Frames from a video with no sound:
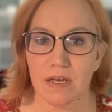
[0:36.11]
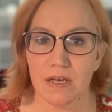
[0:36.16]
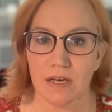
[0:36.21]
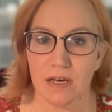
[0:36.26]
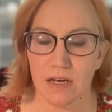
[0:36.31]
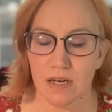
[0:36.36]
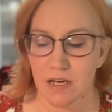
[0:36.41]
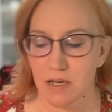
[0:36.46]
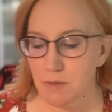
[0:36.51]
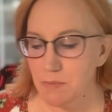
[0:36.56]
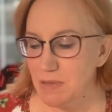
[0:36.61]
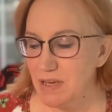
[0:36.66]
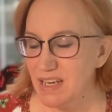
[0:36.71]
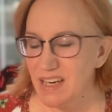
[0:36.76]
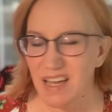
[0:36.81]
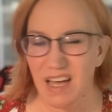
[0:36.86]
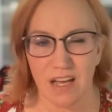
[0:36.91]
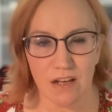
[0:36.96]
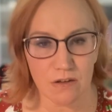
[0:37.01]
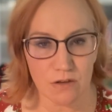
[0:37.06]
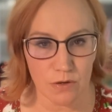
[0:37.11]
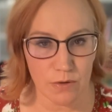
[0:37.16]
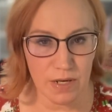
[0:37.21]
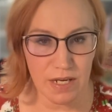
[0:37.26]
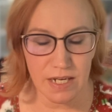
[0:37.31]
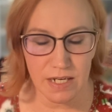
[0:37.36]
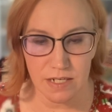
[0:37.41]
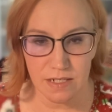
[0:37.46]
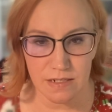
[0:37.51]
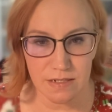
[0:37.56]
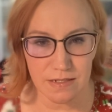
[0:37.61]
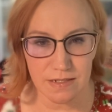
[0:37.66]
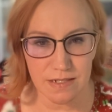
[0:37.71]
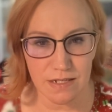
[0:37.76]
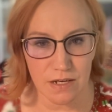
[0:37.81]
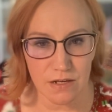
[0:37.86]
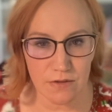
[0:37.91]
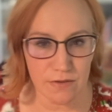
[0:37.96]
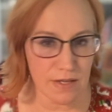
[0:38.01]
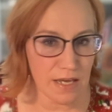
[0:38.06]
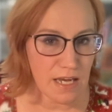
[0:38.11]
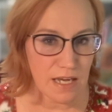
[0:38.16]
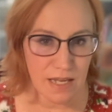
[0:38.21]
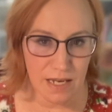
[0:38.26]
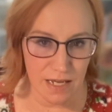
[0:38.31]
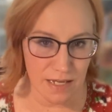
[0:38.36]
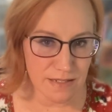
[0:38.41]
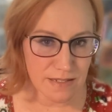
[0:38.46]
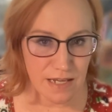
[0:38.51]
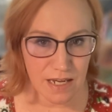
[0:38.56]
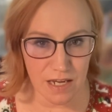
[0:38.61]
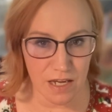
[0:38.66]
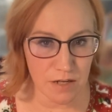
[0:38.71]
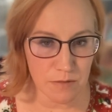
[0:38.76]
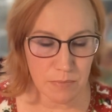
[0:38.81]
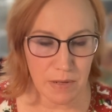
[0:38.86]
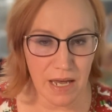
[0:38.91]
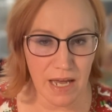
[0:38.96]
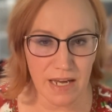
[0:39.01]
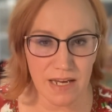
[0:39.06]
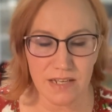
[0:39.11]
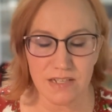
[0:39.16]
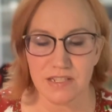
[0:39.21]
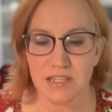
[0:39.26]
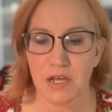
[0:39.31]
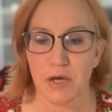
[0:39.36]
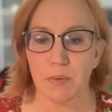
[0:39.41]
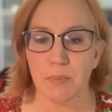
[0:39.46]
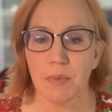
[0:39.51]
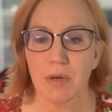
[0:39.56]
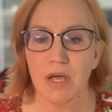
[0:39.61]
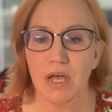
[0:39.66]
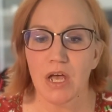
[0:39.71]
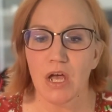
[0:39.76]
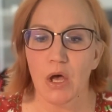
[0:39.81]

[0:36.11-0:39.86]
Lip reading: and I'll go ahead and tell you that as I unpackage them.